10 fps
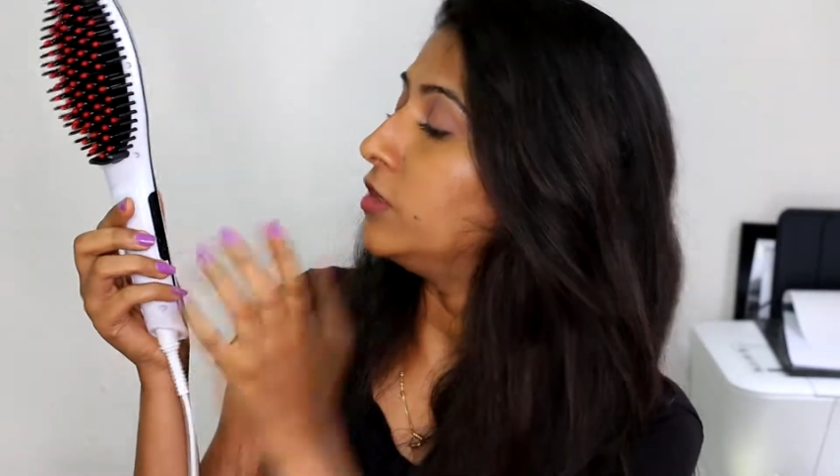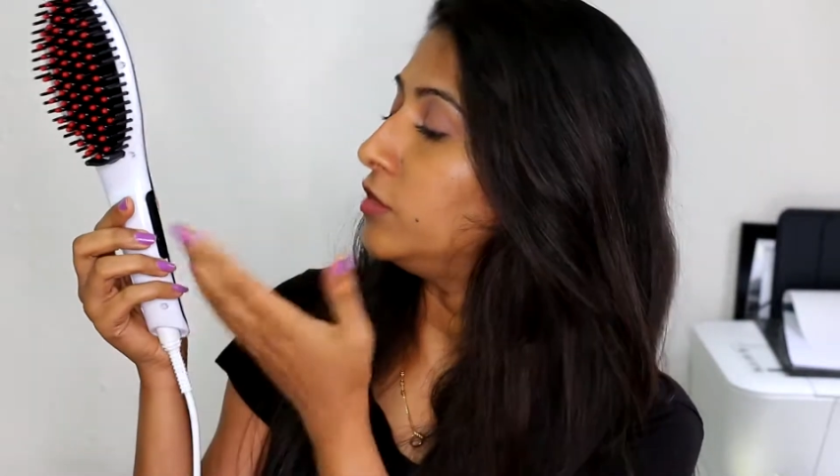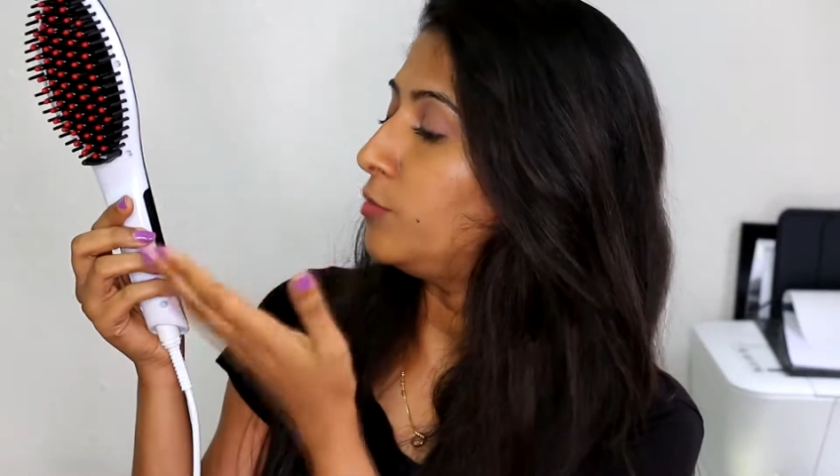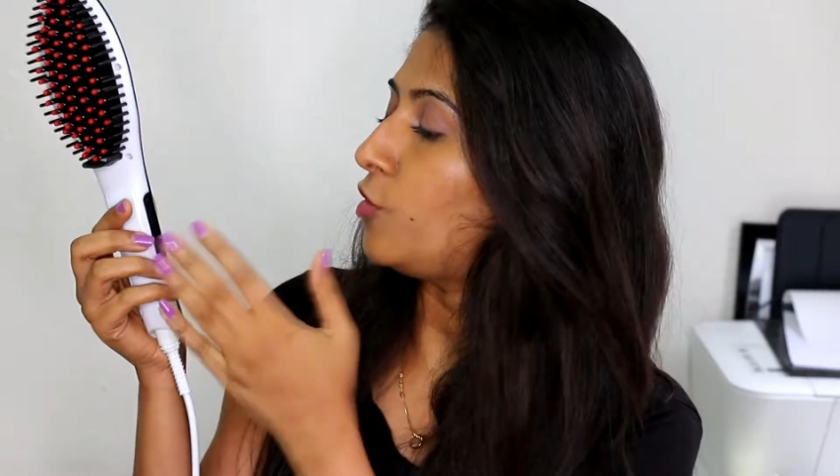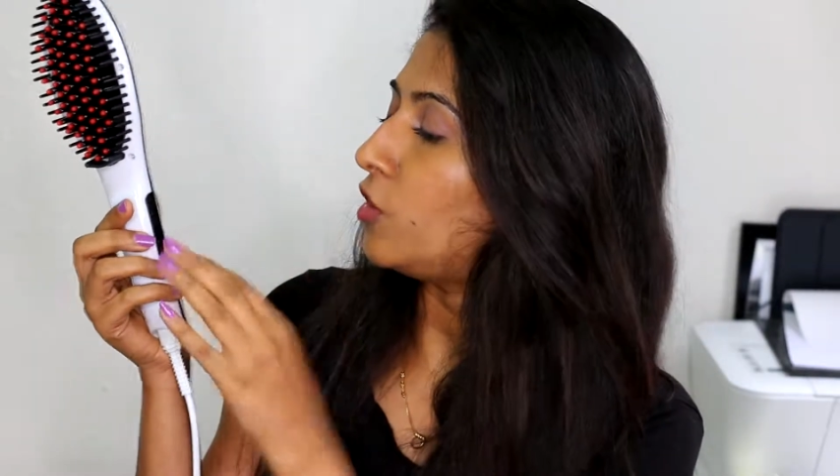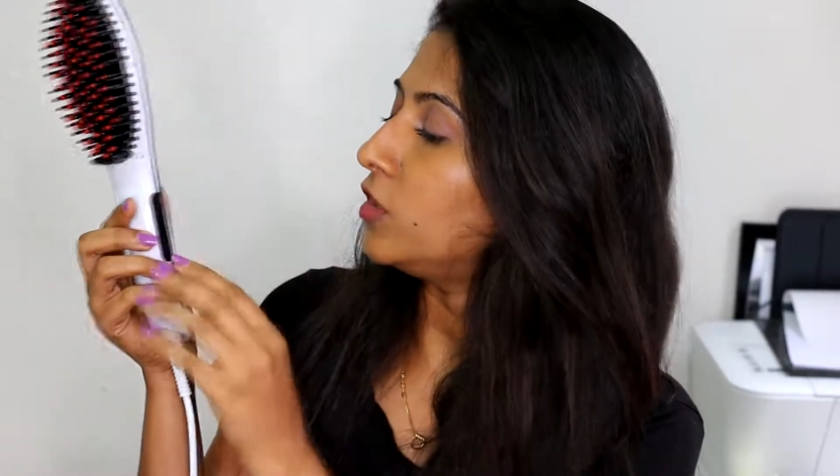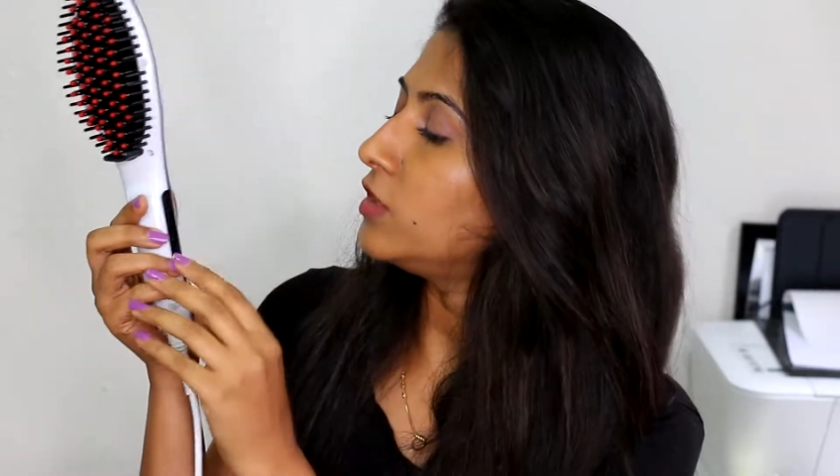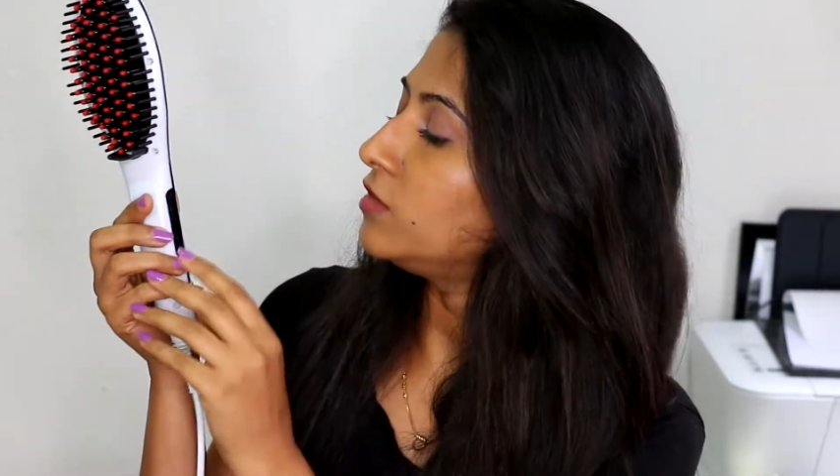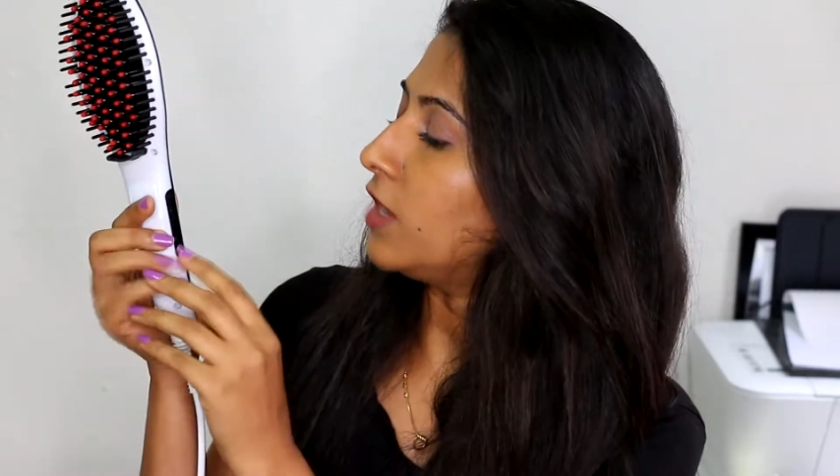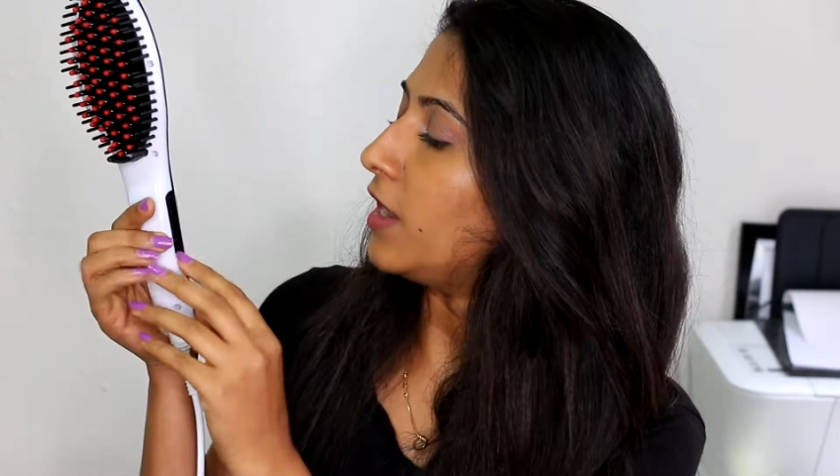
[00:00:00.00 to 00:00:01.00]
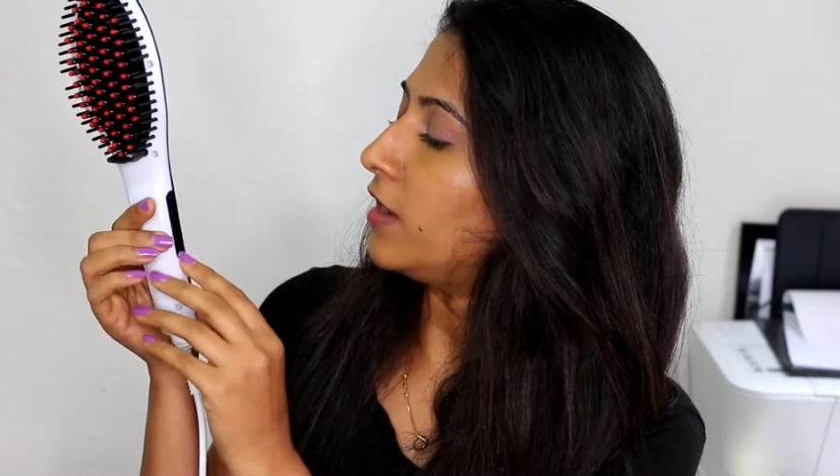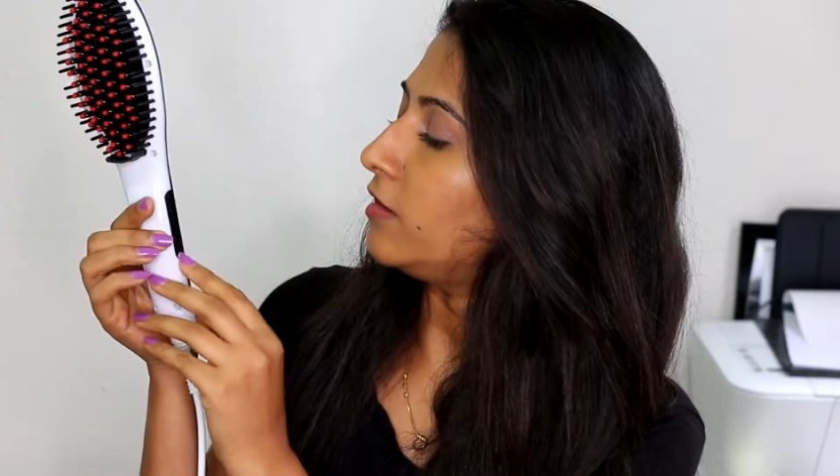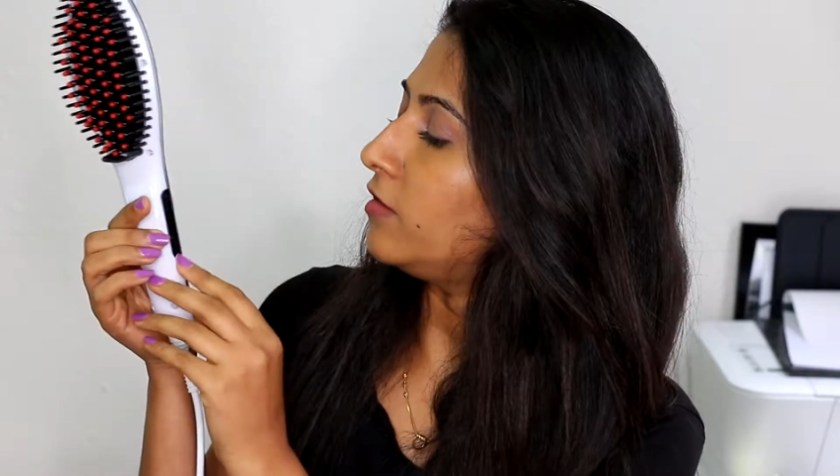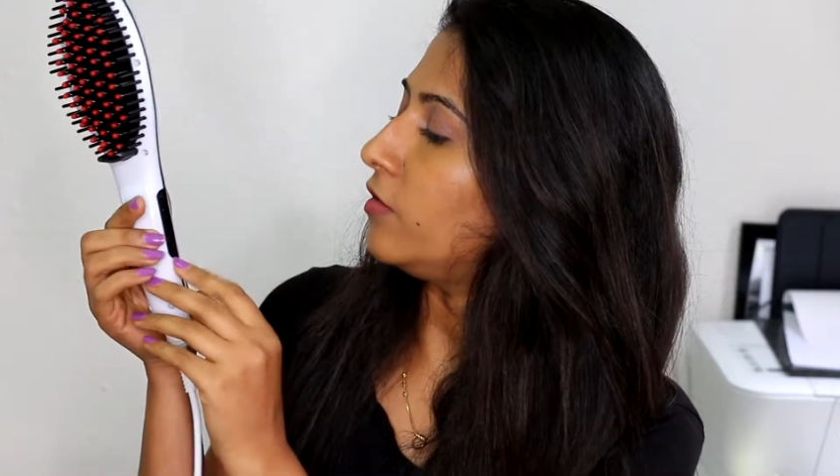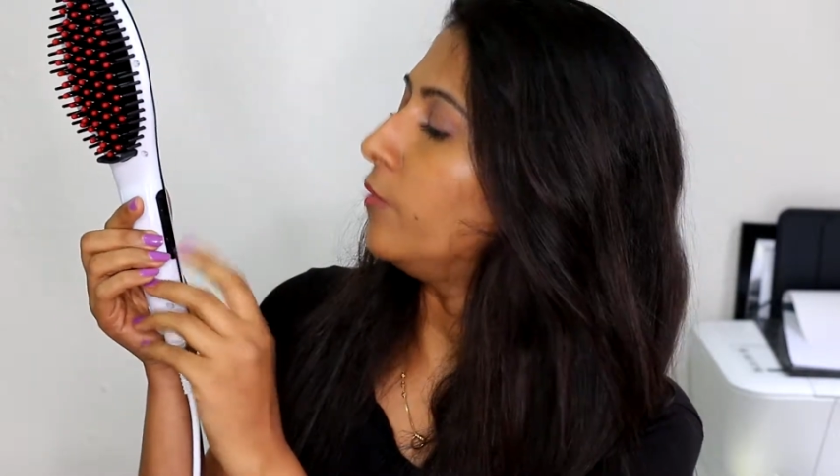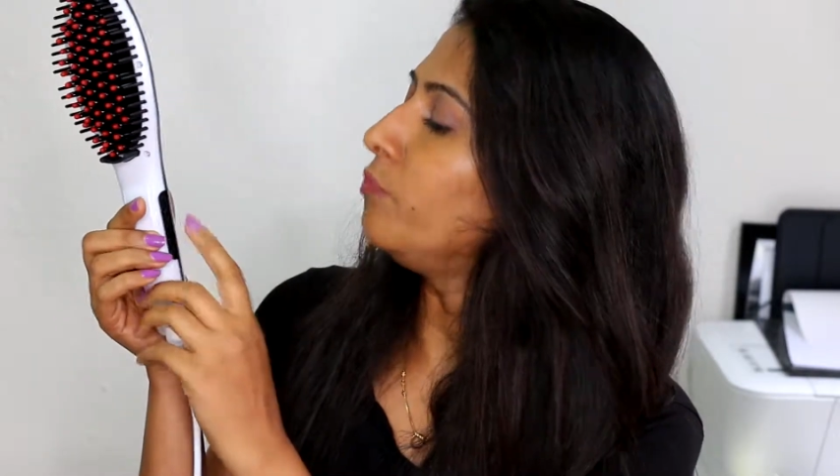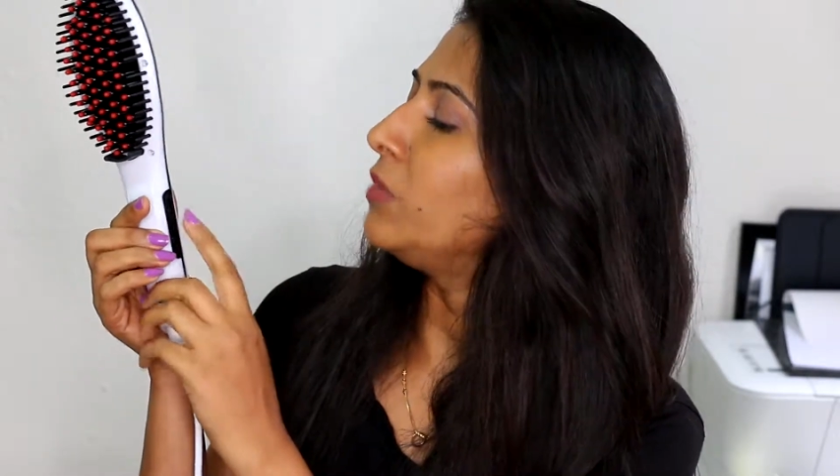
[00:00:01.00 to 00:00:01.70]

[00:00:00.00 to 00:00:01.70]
the product, and